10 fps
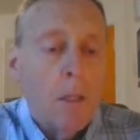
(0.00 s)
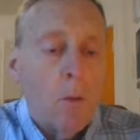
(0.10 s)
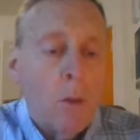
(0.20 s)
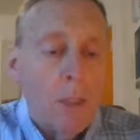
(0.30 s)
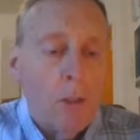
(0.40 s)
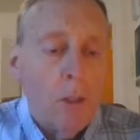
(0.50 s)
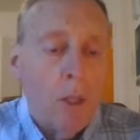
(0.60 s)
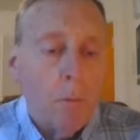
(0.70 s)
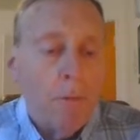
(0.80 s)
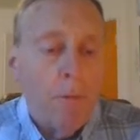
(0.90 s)
Question
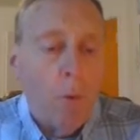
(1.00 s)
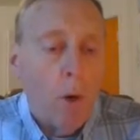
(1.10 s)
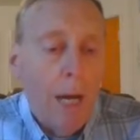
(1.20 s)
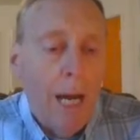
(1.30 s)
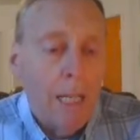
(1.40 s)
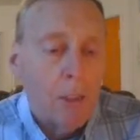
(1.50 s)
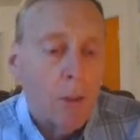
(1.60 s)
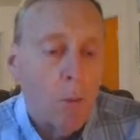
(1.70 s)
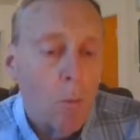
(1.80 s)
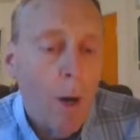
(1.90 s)
number 4
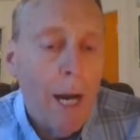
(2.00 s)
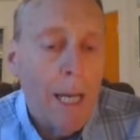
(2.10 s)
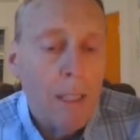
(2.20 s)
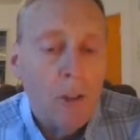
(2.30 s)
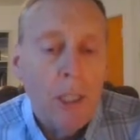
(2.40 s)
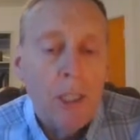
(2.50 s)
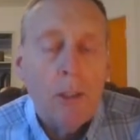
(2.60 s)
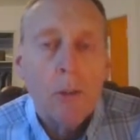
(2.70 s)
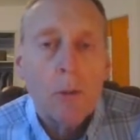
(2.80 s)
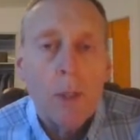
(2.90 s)
asks, why is
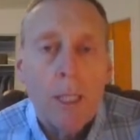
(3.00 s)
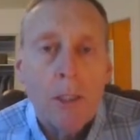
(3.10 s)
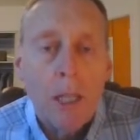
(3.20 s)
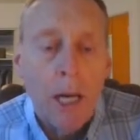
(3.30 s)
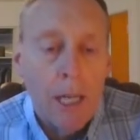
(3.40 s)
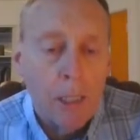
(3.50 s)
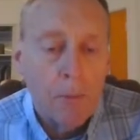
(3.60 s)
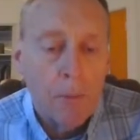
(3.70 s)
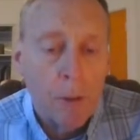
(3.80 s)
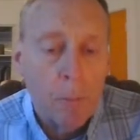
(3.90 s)
Jesus
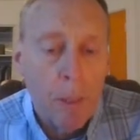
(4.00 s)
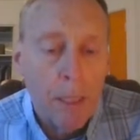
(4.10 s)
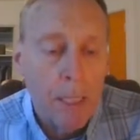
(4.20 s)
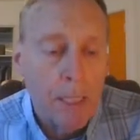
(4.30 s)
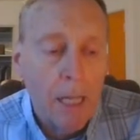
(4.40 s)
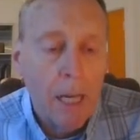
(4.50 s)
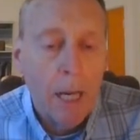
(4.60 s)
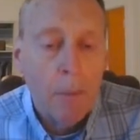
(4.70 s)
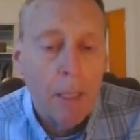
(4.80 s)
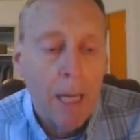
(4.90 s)
criticized for spending
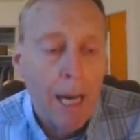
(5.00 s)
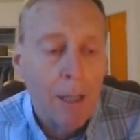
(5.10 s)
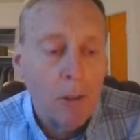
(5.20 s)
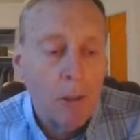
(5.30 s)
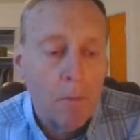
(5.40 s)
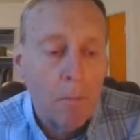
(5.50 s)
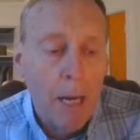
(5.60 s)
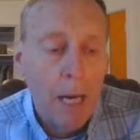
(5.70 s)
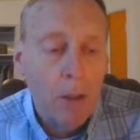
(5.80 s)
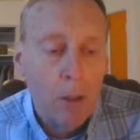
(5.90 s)
time in the house of
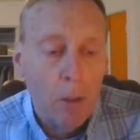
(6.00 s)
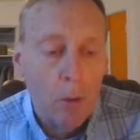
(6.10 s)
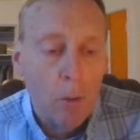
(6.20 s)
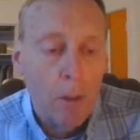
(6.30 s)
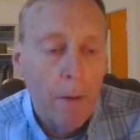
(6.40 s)
Matthew?